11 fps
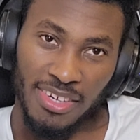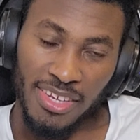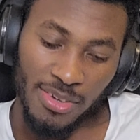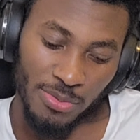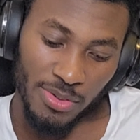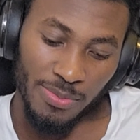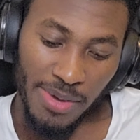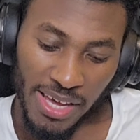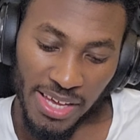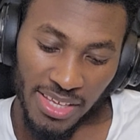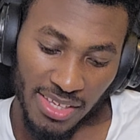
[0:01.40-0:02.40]
Alright, we
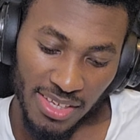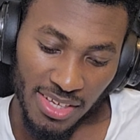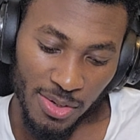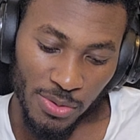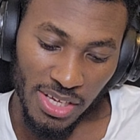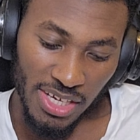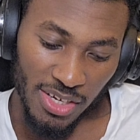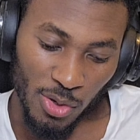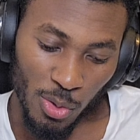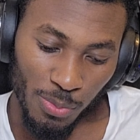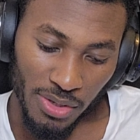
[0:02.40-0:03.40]
back. We got the
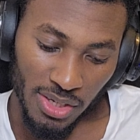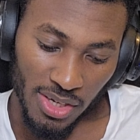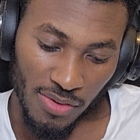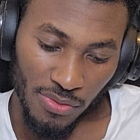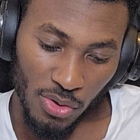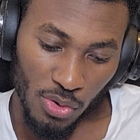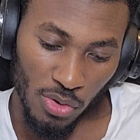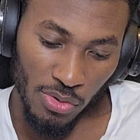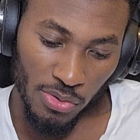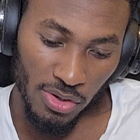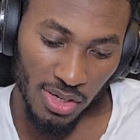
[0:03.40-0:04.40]
opening of
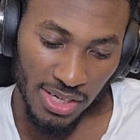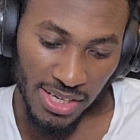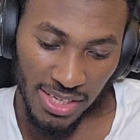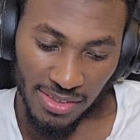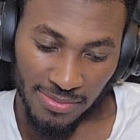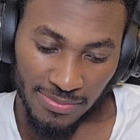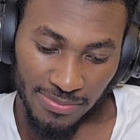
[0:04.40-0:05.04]
Kokoro Connect.